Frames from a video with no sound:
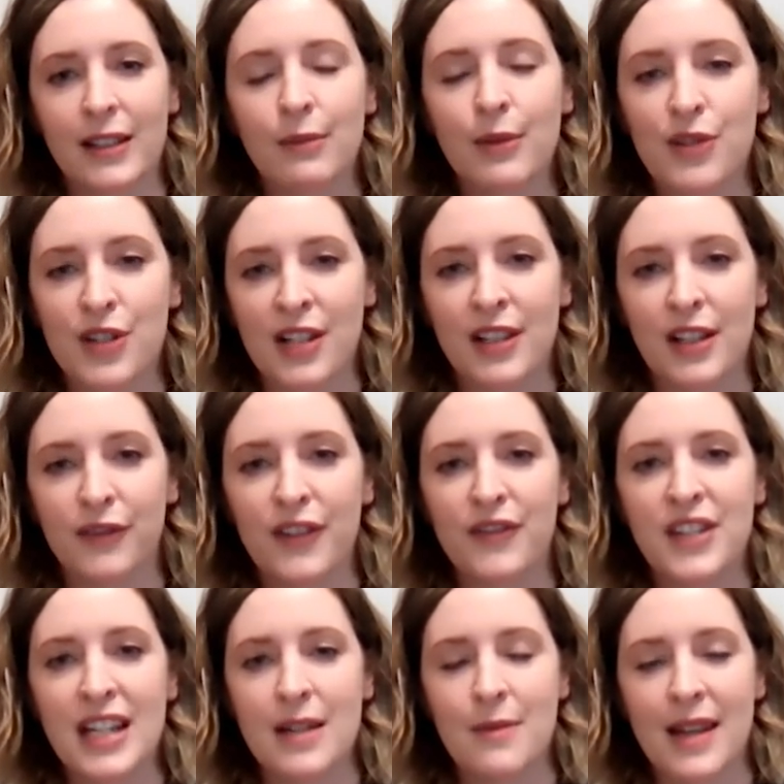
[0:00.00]
approaching their
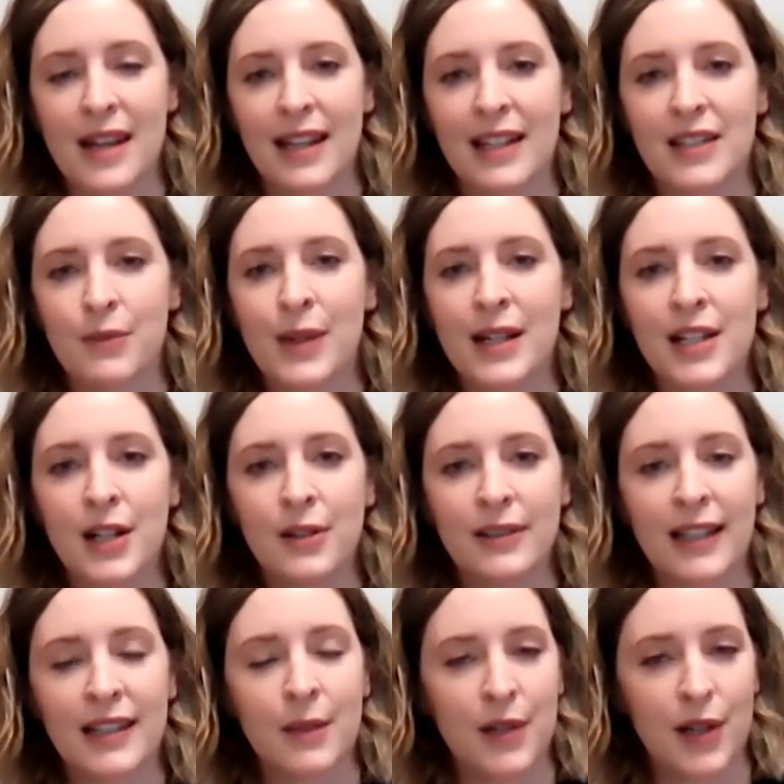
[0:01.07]
15-minute window,
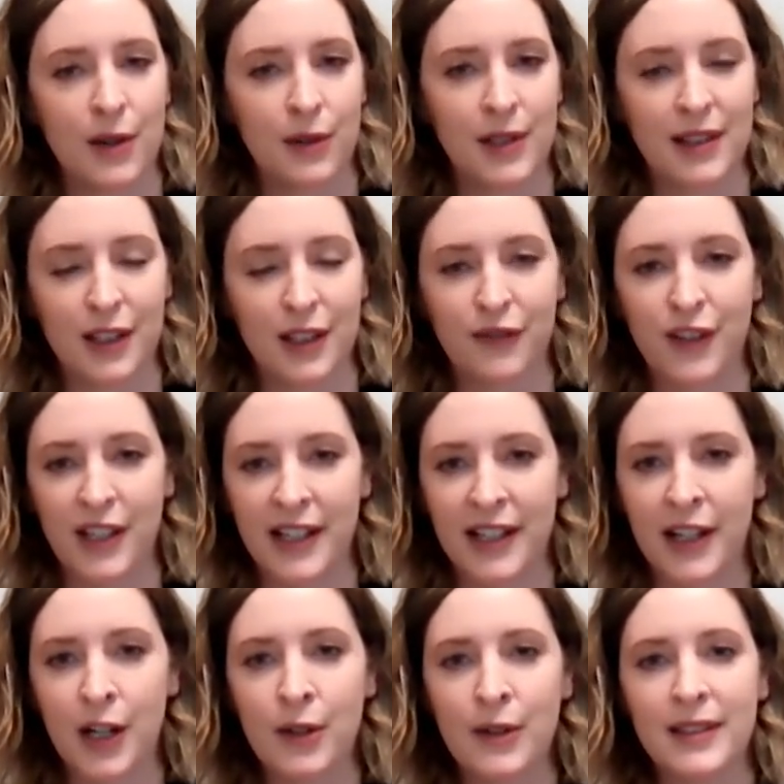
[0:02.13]
let them know that they're free to
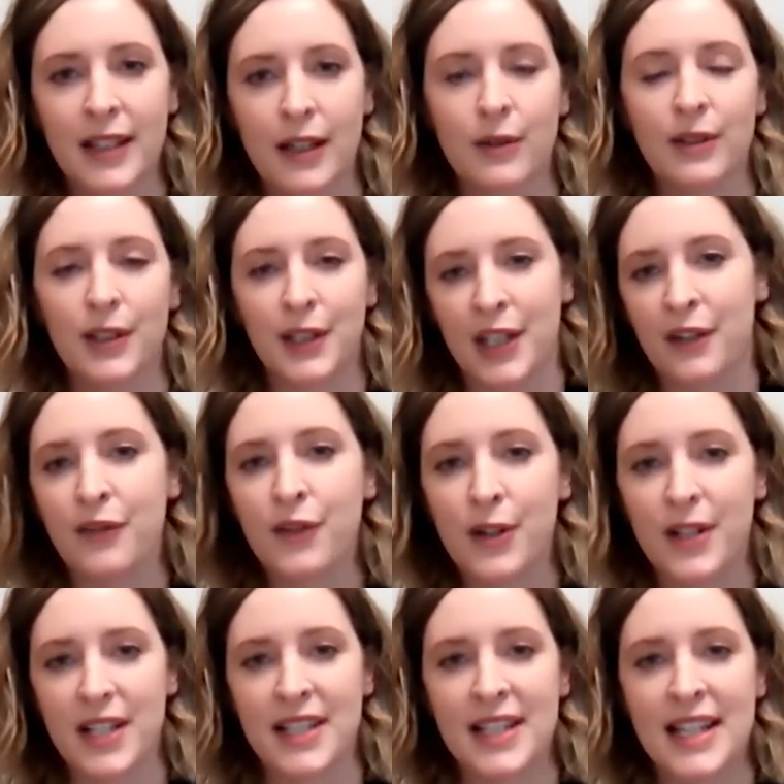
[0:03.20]
go and that we're looking
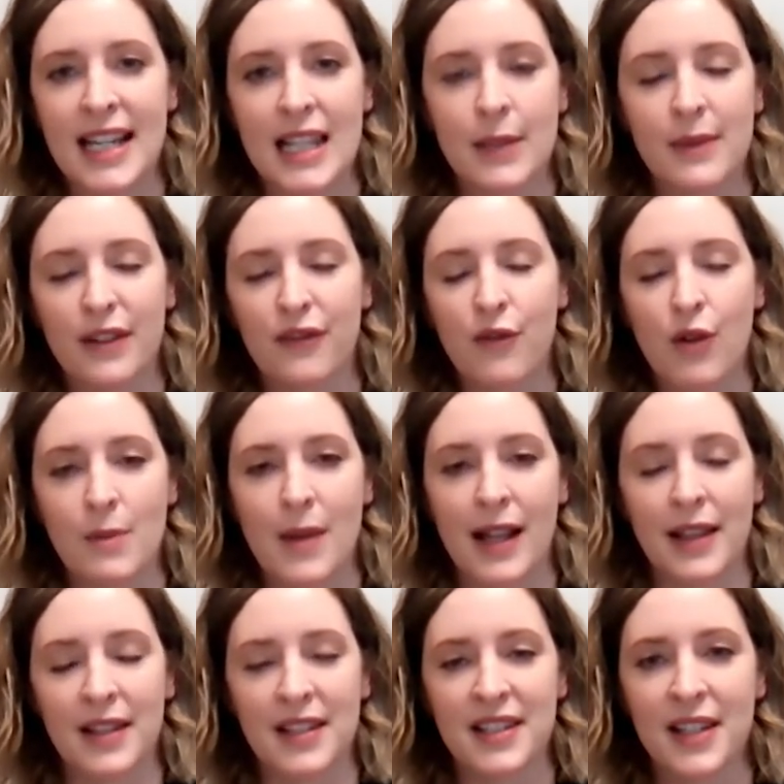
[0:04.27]
forward to seeing them in 4
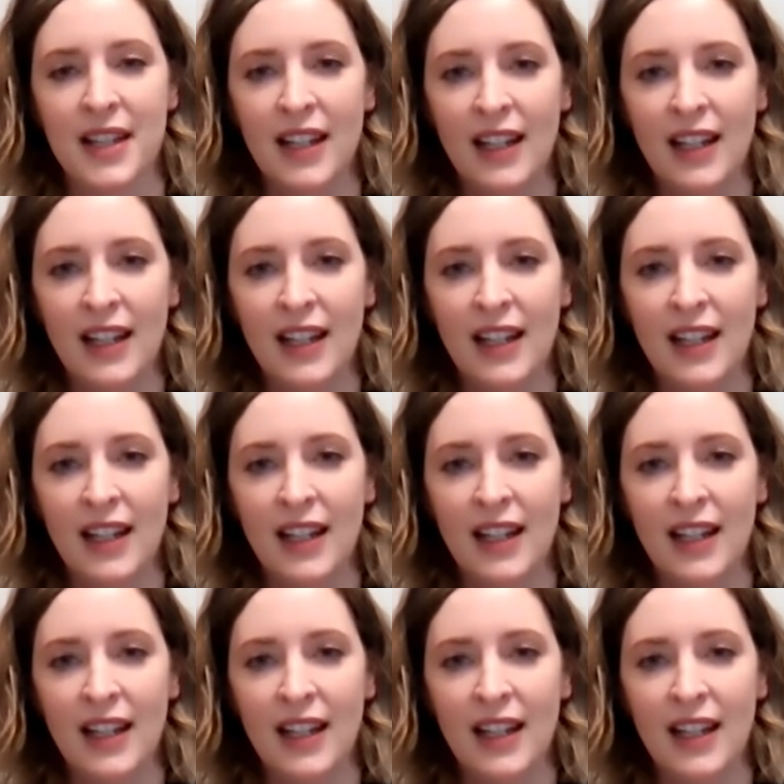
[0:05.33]
months.